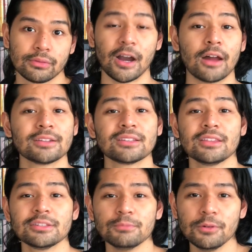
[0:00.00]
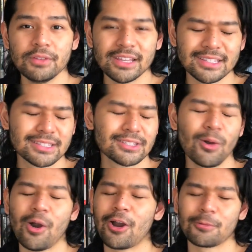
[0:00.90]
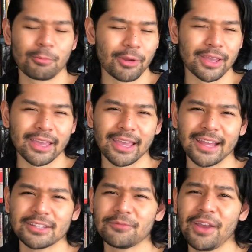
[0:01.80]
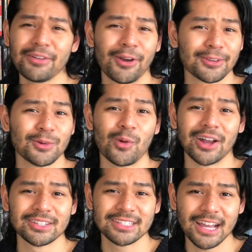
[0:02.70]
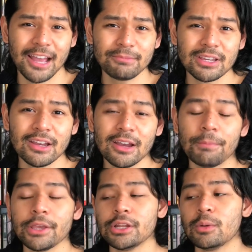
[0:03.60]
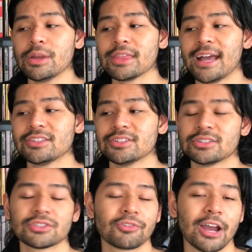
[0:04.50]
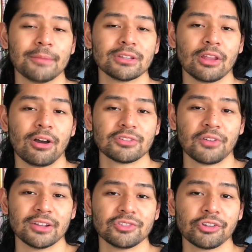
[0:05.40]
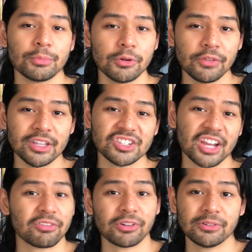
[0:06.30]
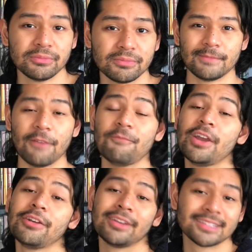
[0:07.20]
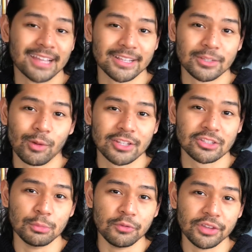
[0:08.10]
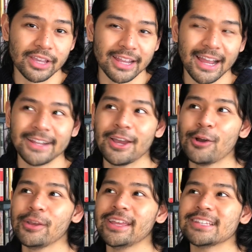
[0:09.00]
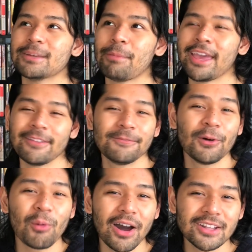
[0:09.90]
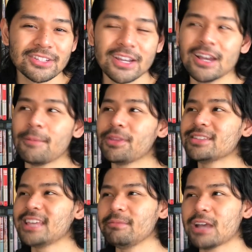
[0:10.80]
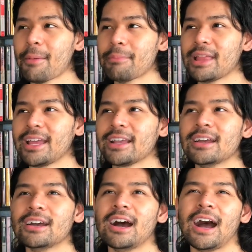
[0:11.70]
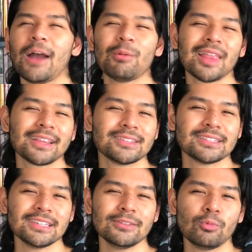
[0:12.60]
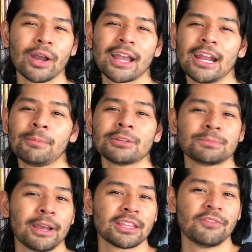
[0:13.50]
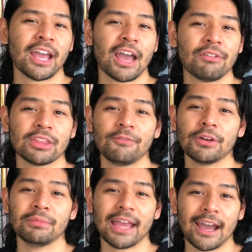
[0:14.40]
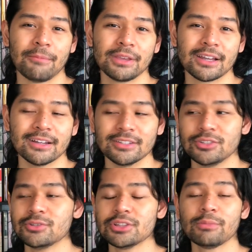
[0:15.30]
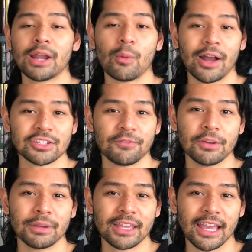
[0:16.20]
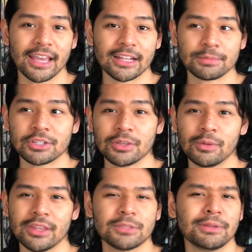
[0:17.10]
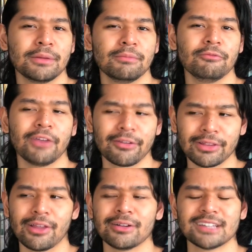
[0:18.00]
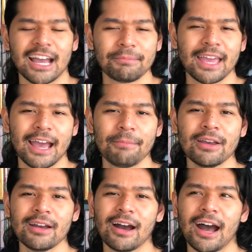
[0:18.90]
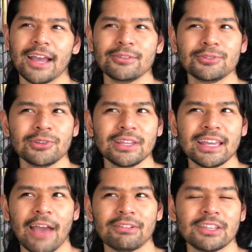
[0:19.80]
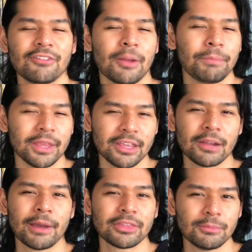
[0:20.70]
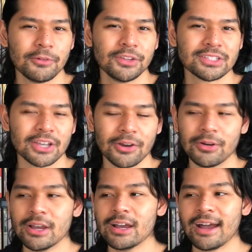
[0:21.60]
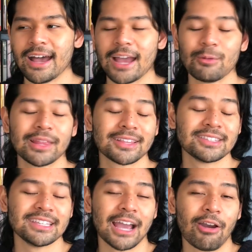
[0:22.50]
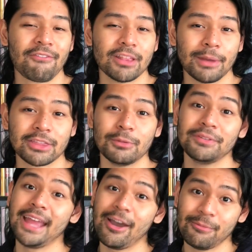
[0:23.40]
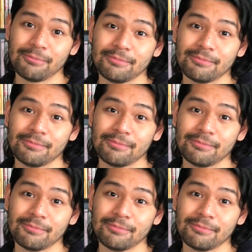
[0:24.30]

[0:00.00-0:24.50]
Honestly, this movie is so heartbreaking, and it's very hard to watch at times, but you know what, that just describes a Lars von Trier movie in general. I'm very excited to watch the movie again. I know it is a painful watch, but at the same time, I'm like, I would like to see what kind of perspective I have on the film now, because usually when I watch a film again, especially when it's been a very long time gap, I usually have a different opinion about the movie, so I would like to see how I feel about the movie now.